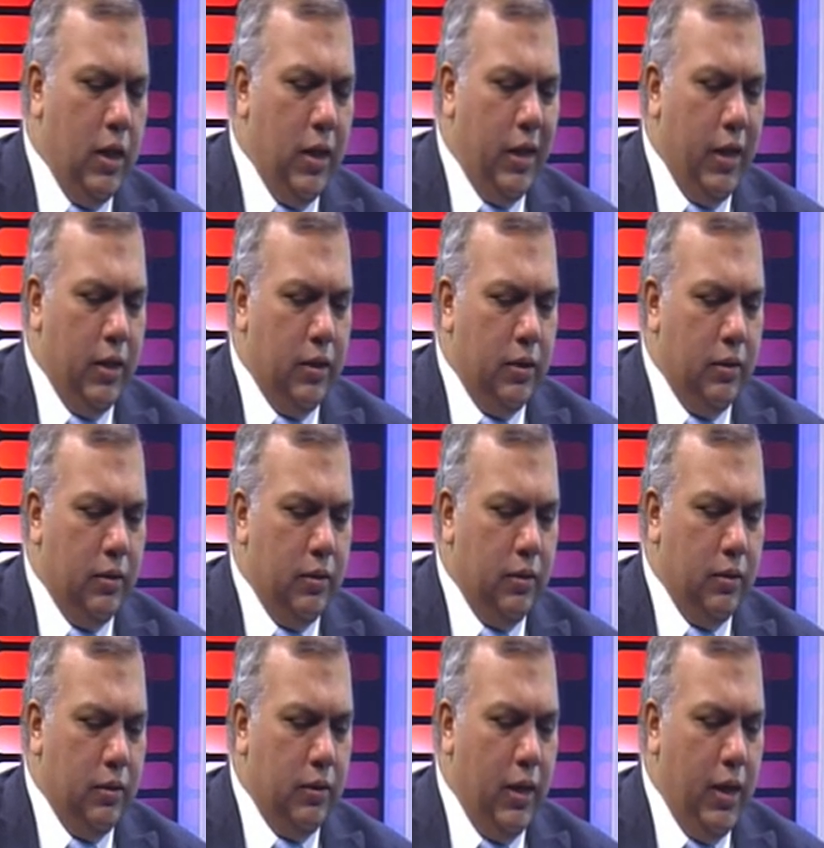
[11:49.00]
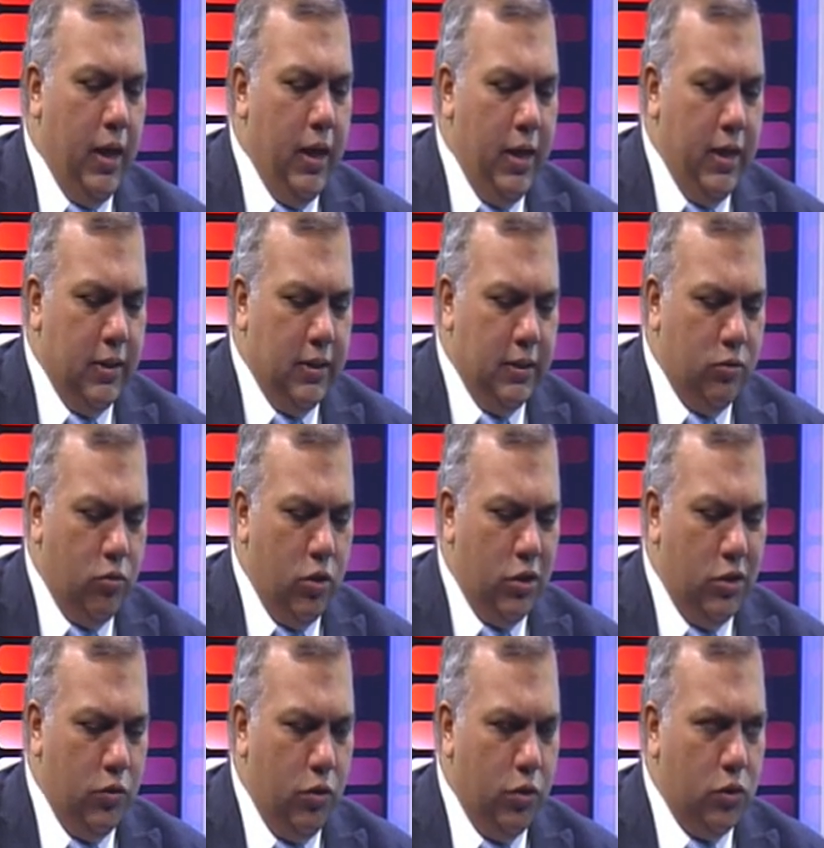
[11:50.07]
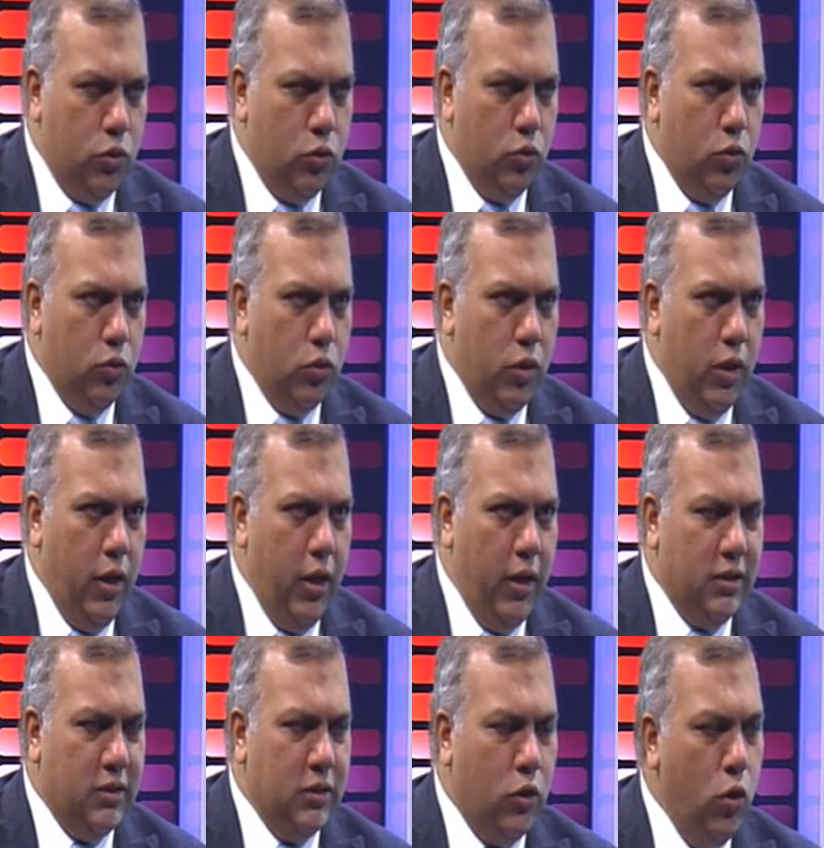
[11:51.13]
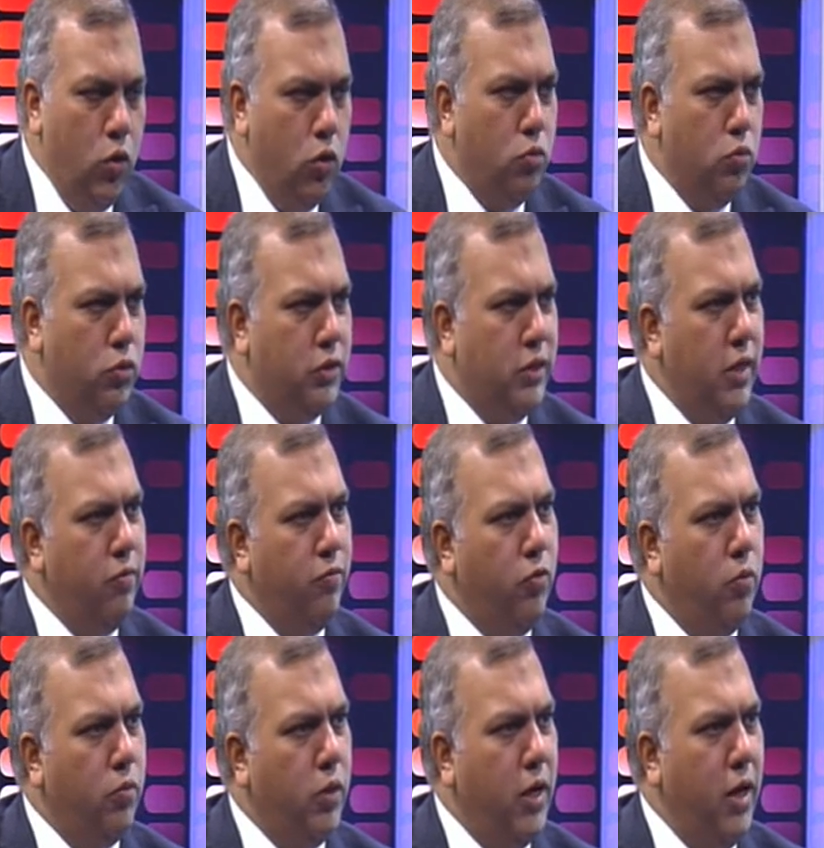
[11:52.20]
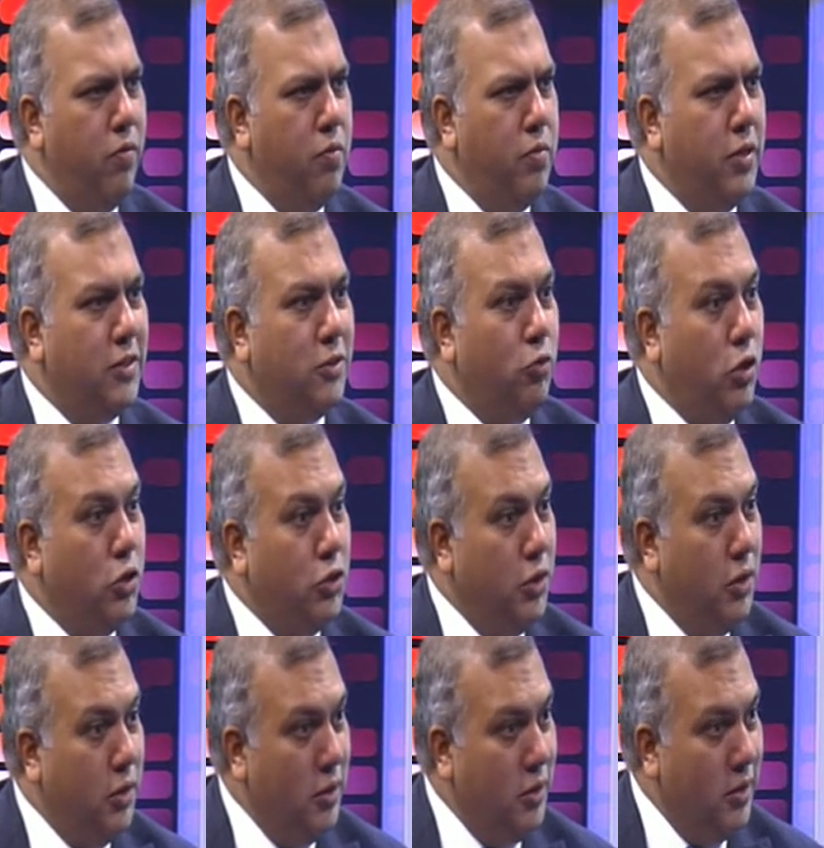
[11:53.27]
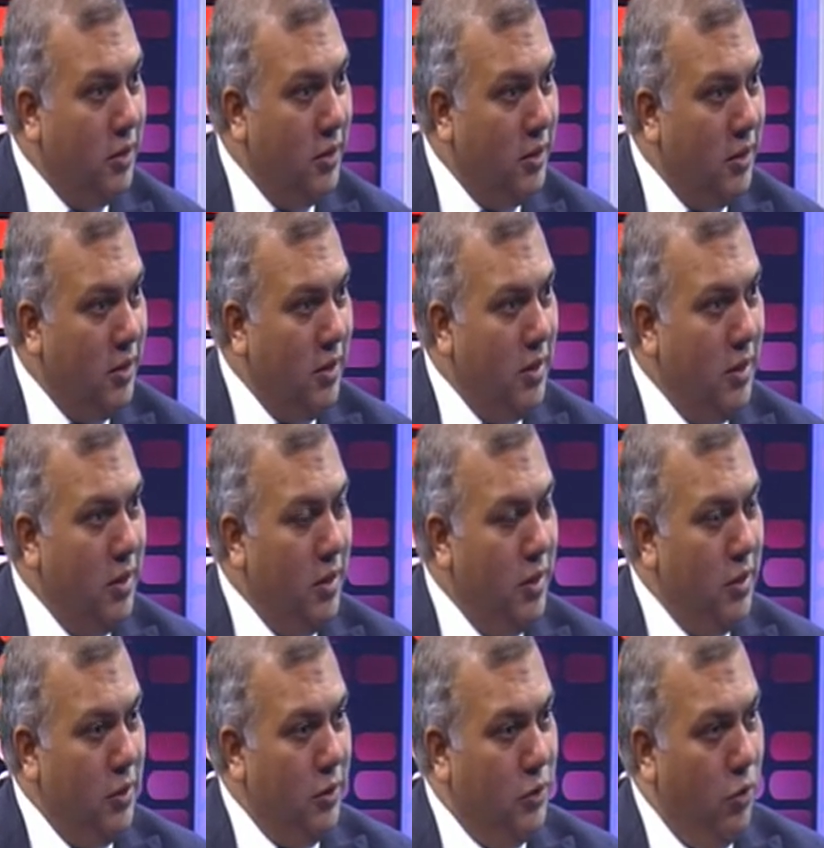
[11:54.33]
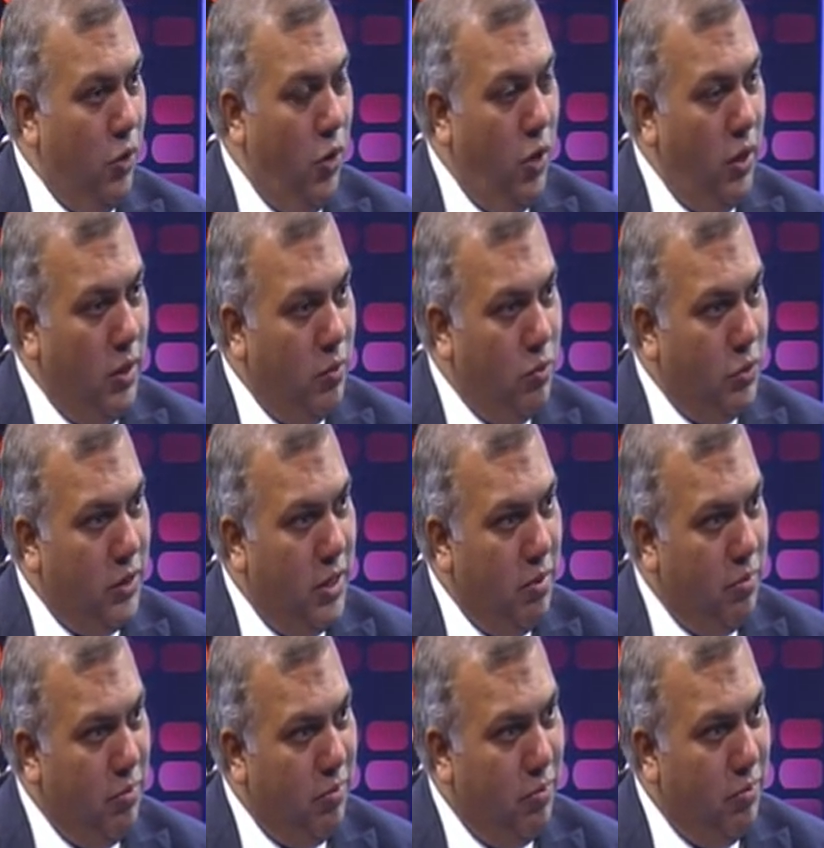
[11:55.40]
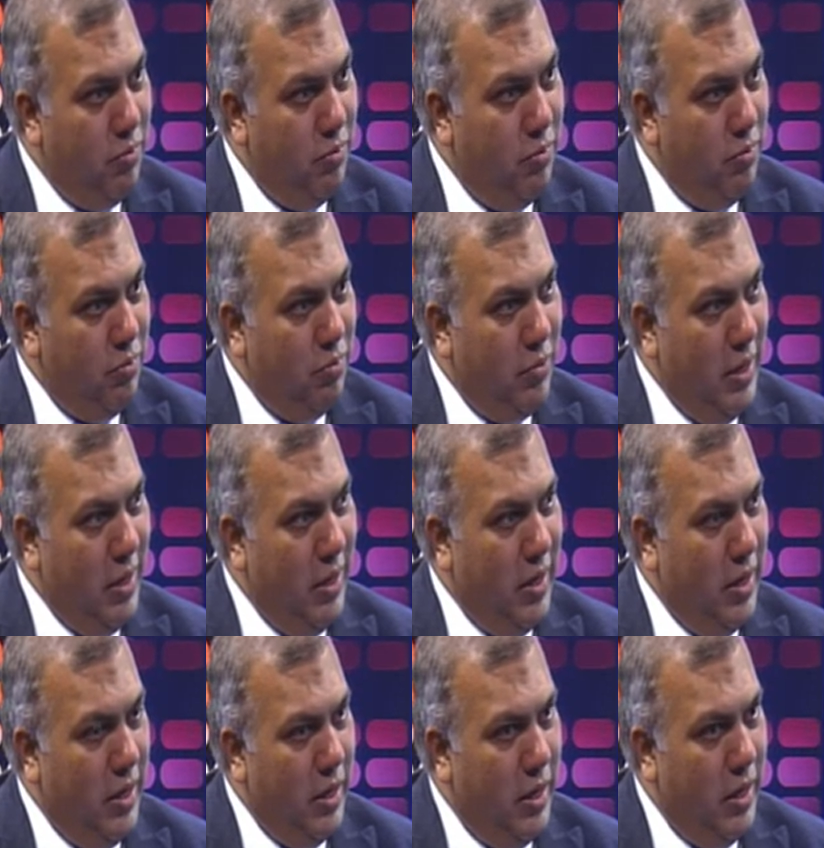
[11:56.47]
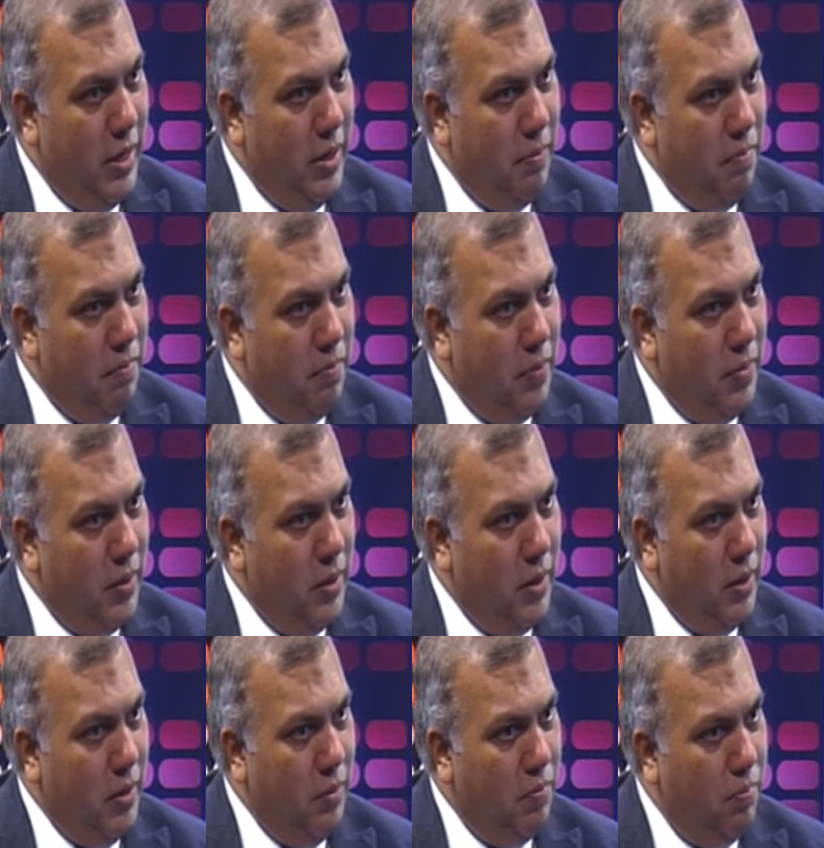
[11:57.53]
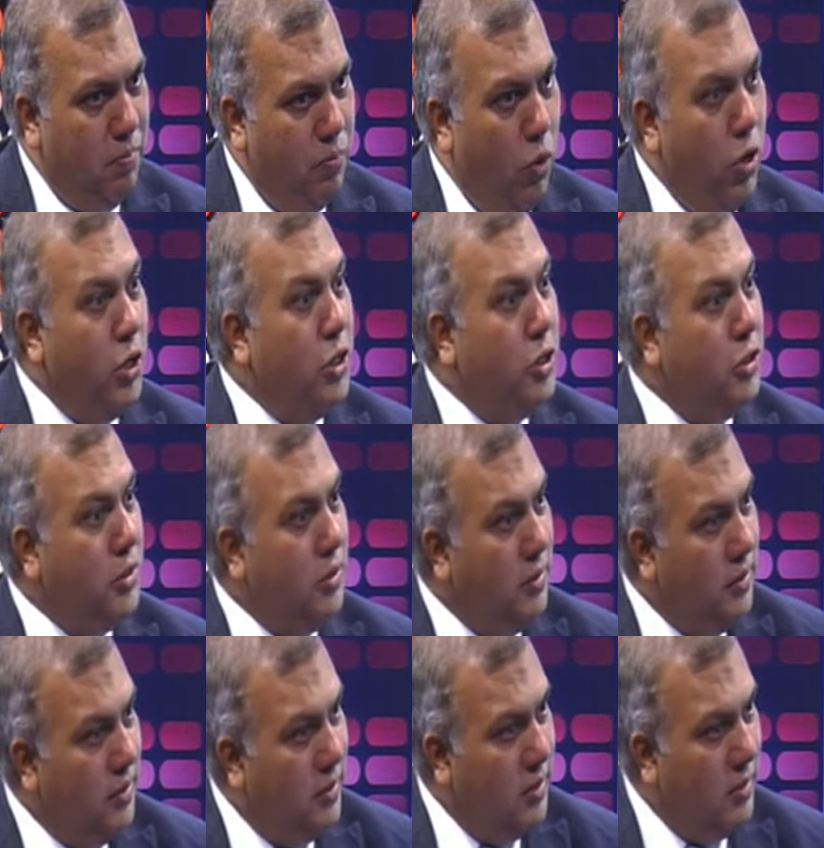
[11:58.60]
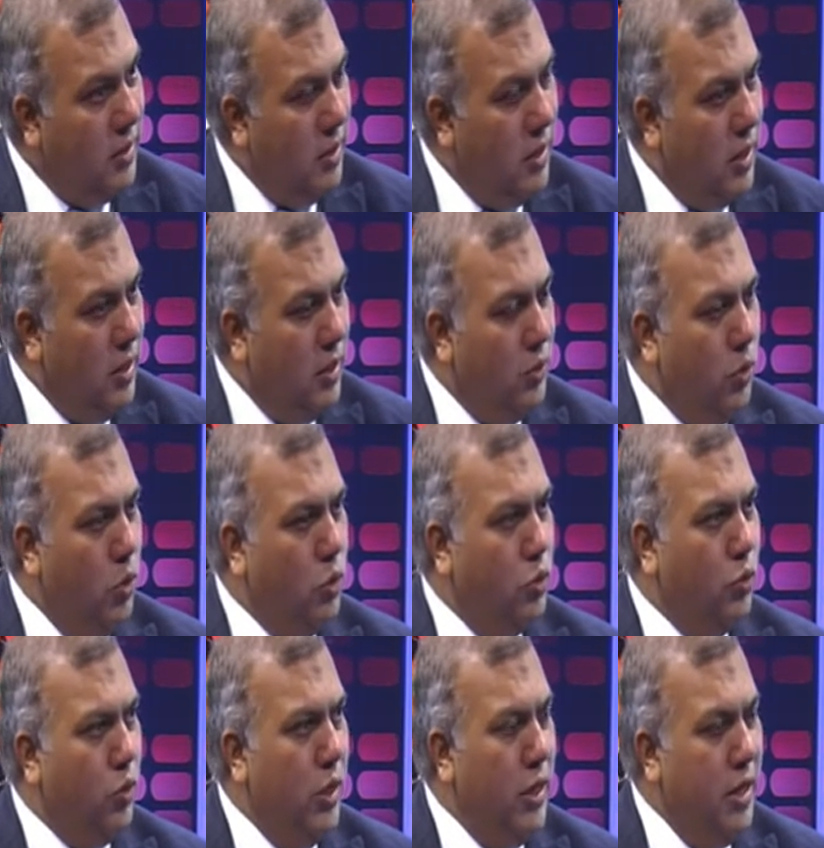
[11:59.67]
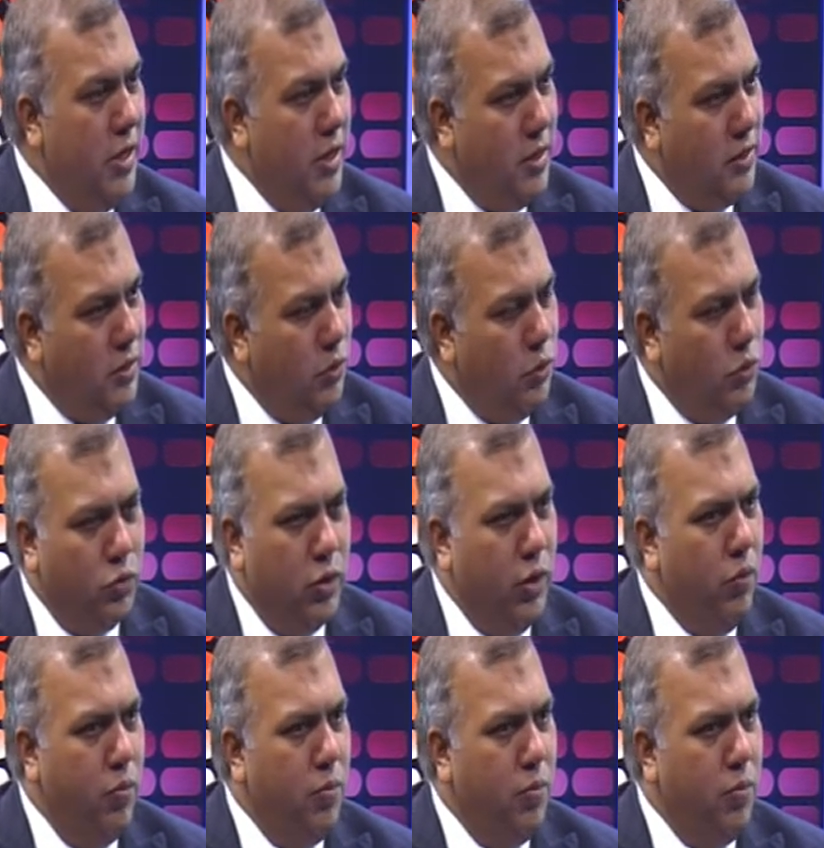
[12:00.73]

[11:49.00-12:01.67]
And the earlier the strategy was to exclude Muslim from the government structure. Mm -hmm. So all the Muslim uh, politicians, those who leaders, those they've